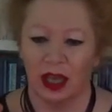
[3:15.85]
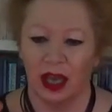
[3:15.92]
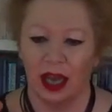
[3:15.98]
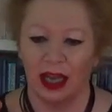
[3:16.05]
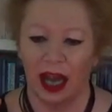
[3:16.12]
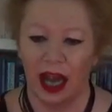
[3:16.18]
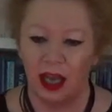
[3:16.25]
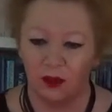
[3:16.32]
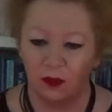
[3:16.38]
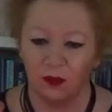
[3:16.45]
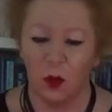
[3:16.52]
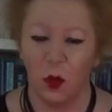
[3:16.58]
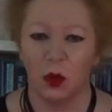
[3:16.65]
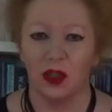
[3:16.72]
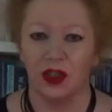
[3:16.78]
and I had
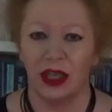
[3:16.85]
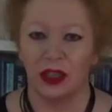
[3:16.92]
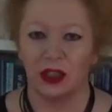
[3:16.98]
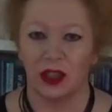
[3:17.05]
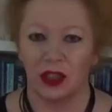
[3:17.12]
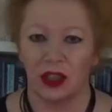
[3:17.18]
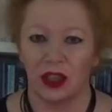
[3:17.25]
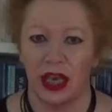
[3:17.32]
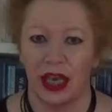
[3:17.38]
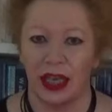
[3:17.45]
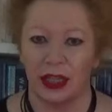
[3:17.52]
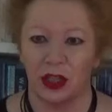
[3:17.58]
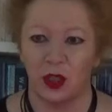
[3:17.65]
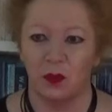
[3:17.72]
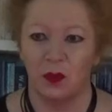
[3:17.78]
4 sets of
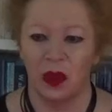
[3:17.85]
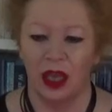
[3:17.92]
stairs.